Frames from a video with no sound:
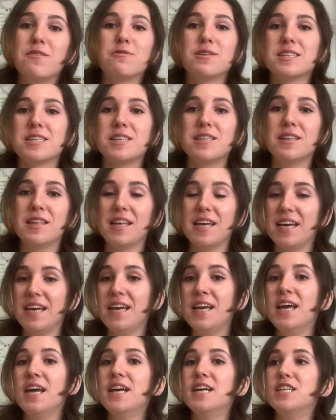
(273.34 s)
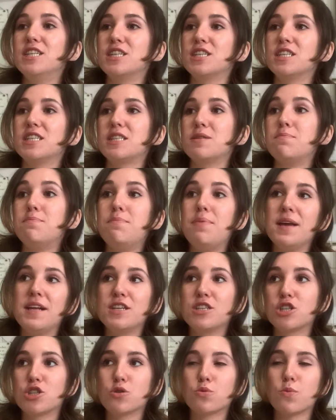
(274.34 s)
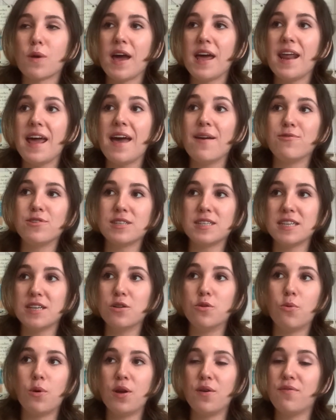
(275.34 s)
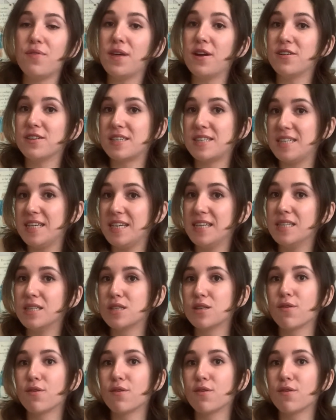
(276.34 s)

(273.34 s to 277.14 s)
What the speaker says: recently just binge read every single one of their scenes